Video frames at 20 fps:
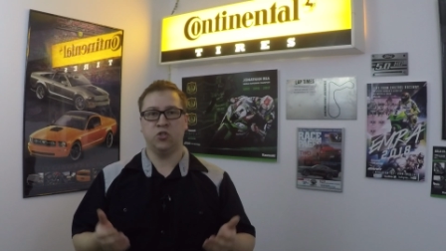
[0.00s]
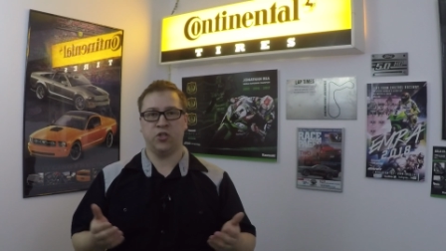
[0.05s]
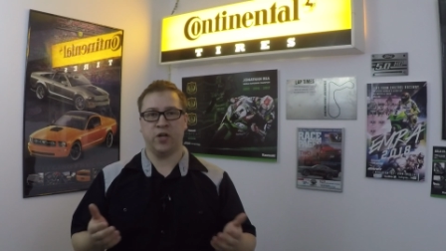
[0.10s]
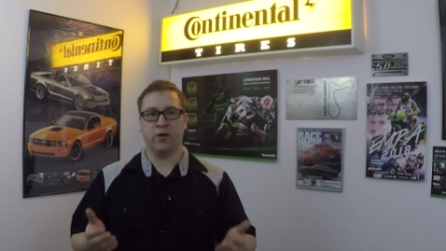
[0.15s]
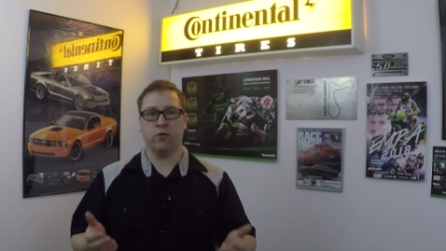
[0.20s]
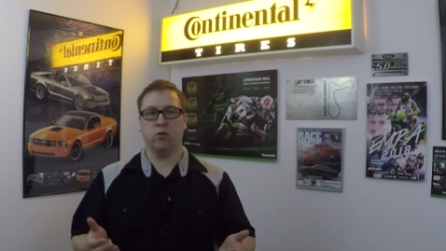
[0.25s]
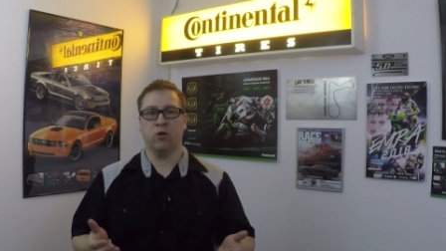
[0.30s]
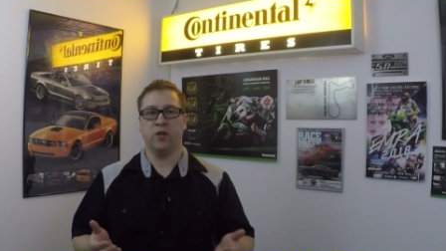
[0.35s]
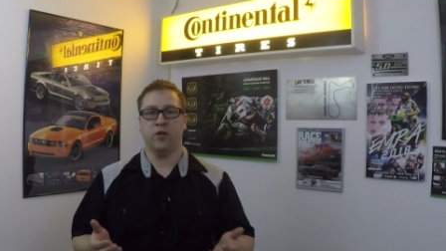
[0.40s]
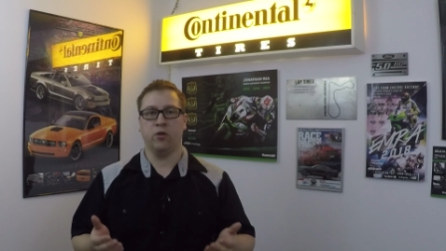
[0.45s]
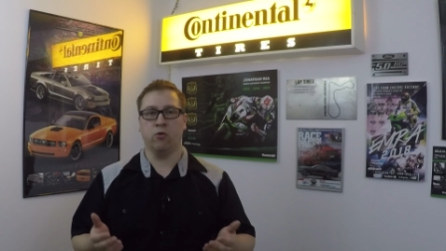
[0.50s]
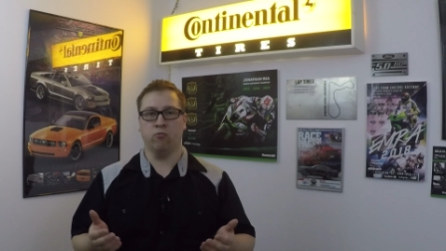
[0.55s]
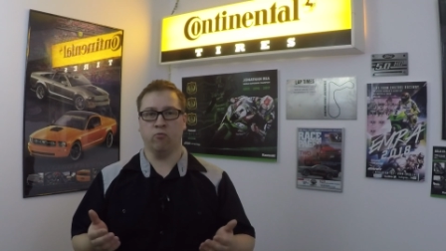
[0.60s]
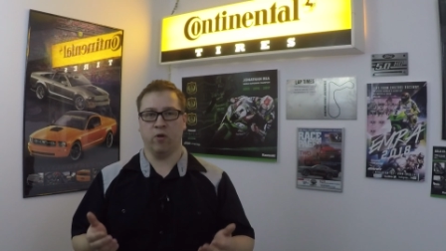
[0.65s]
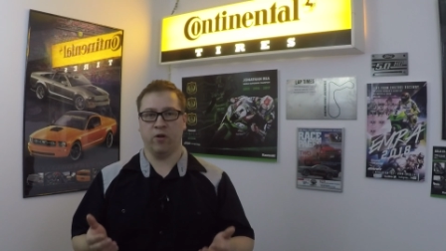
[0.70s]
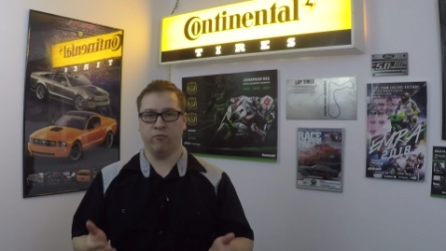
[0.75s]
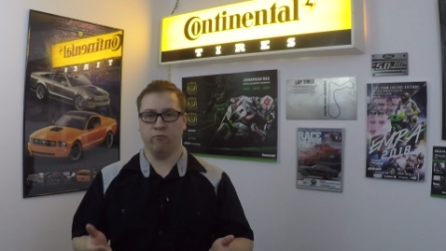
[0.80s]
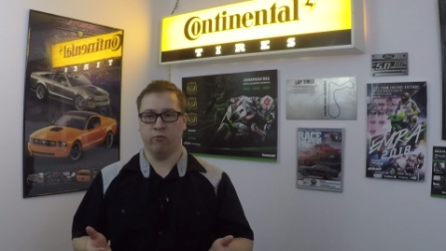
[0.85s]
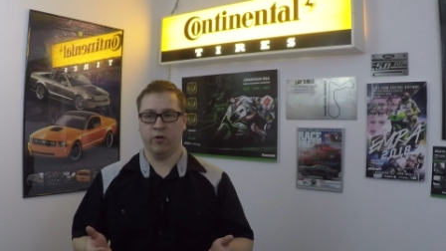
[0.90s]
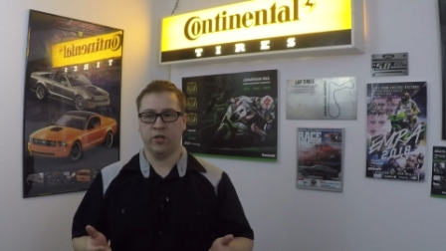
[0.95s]
Generally, you
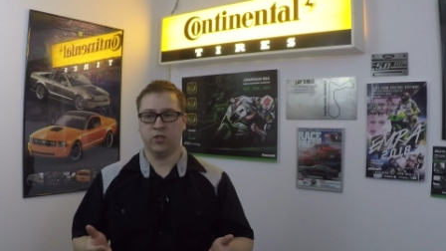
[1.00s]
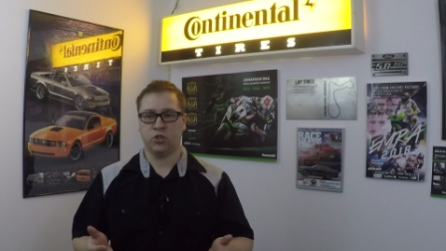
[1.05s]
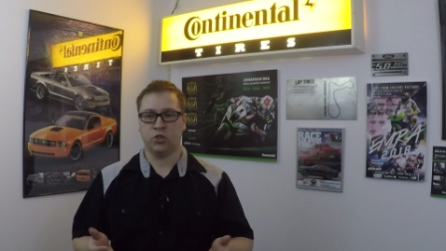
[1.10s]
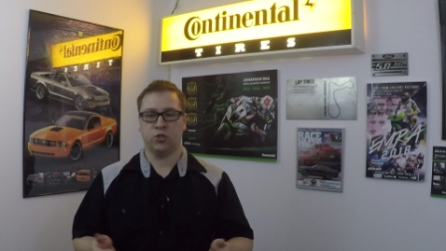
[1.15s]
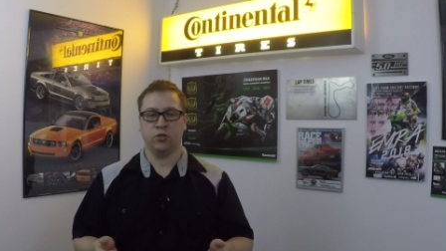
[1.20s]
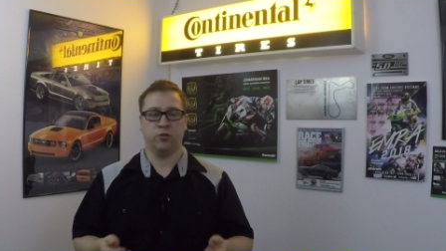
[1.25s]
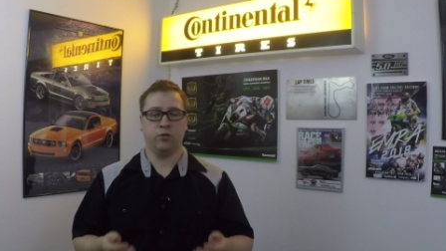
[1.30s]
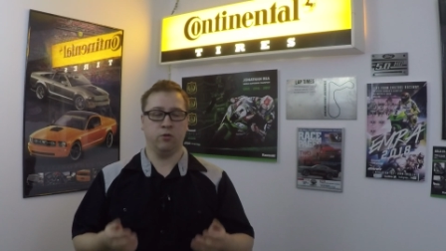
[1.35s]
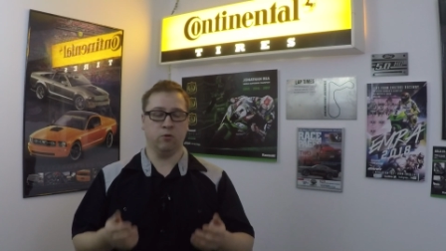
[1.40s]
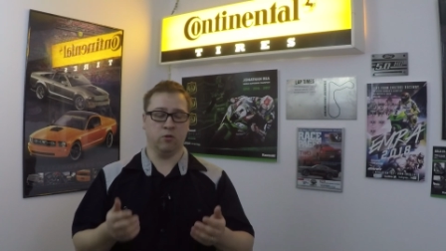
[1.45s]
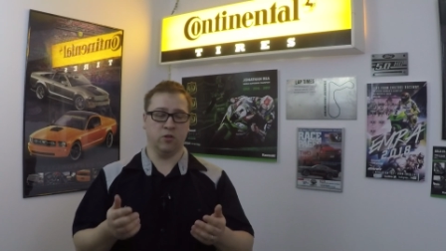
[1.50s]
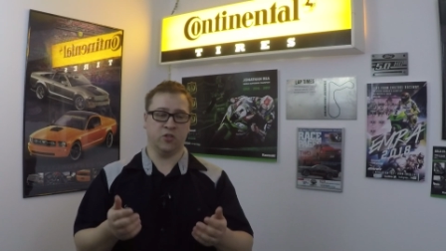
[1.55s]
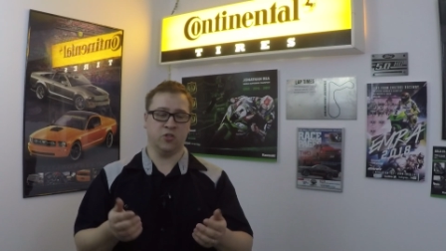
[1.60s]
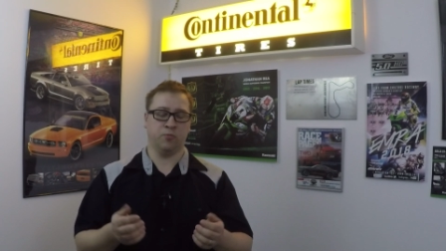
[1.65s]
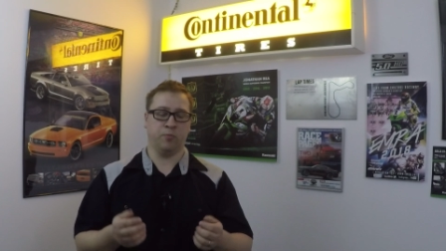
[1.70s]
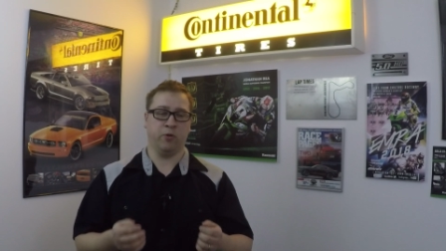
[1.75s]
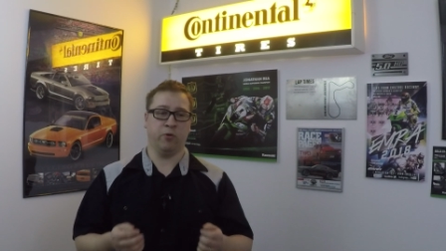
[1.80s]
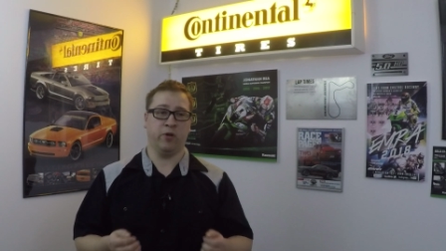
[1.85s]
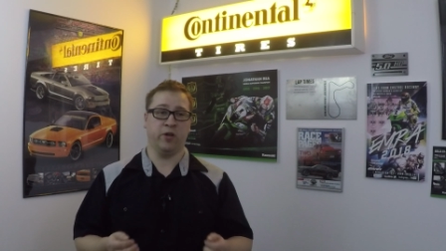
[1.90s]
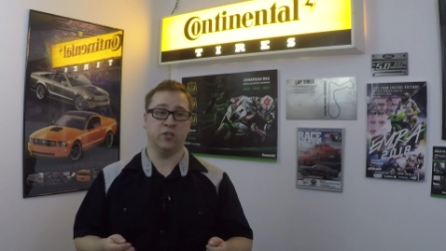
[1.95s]
run rich, you'll
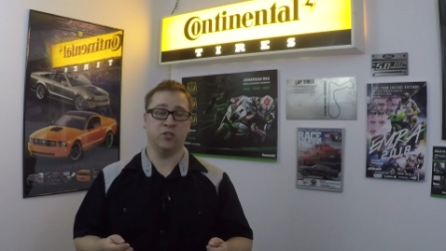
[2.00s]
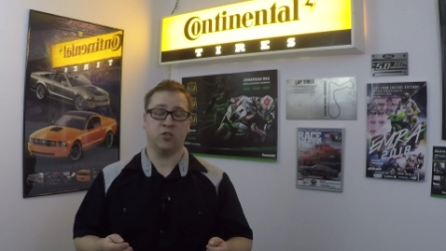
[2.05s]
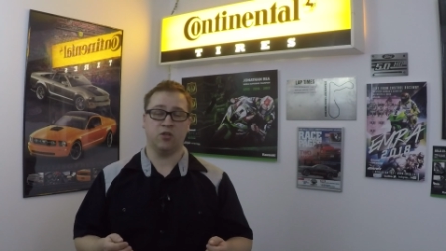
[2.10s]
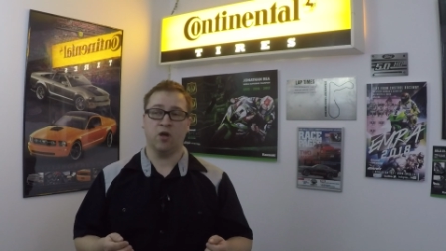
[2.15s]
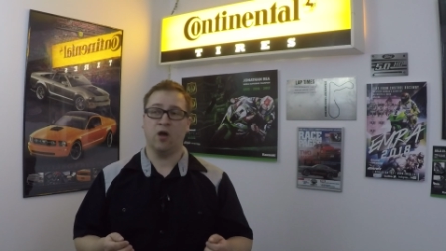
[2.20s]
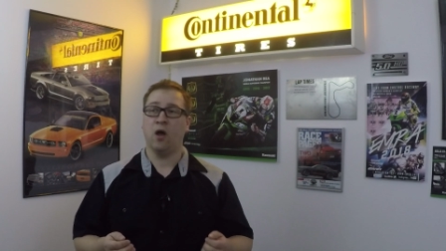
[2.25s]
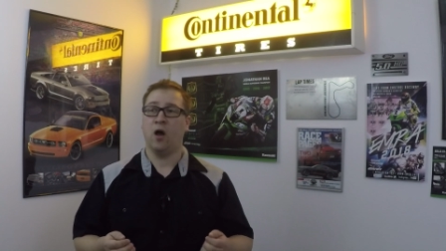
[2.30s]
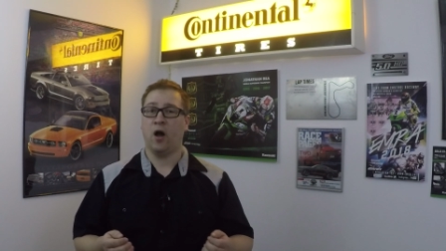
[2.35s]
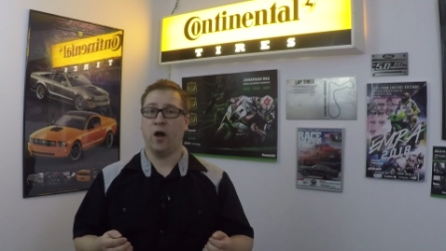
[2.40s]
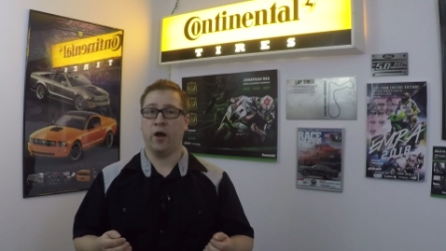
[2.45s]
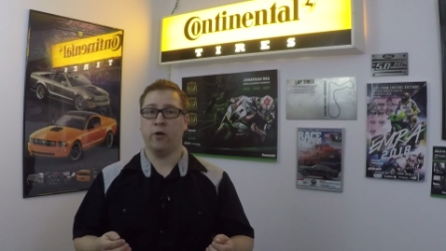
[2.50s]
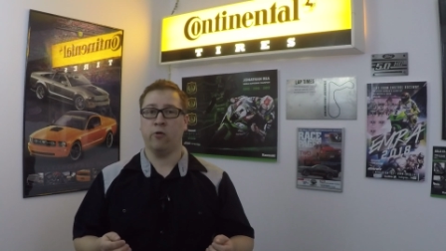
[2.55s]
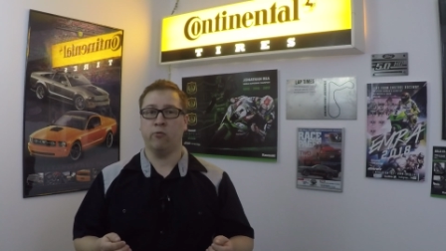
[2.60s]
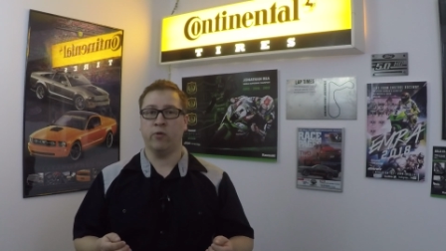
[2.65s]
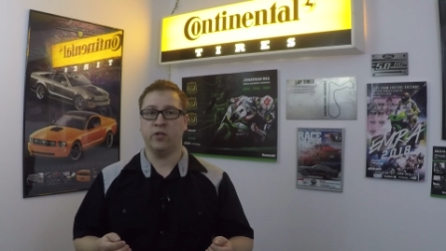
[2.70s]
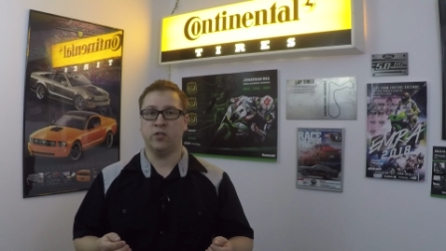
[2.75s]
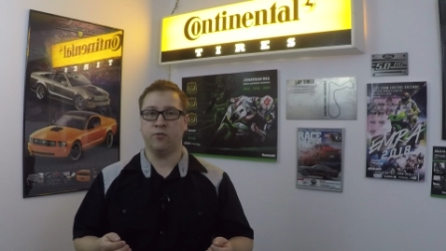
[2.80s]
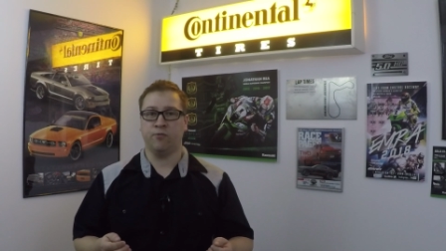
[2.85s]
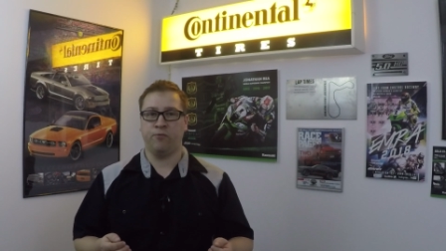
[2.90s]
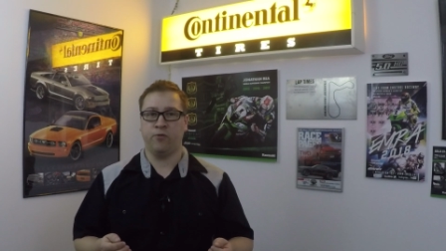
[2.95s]
experience higher
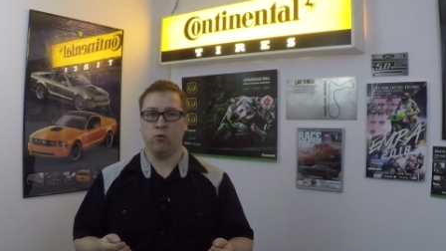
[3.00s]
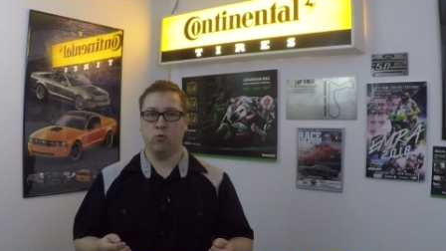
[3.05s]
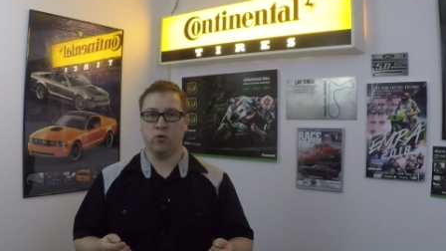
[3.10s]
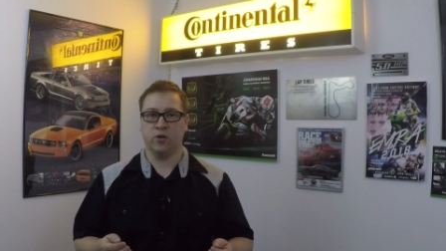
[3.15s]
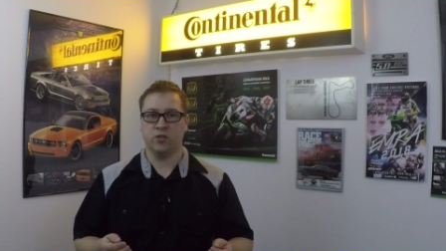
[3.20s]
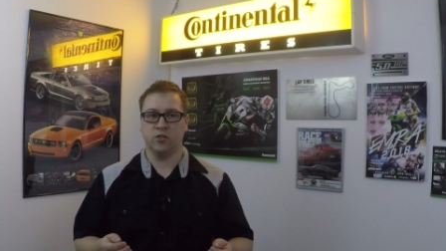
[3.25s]
rates of fuel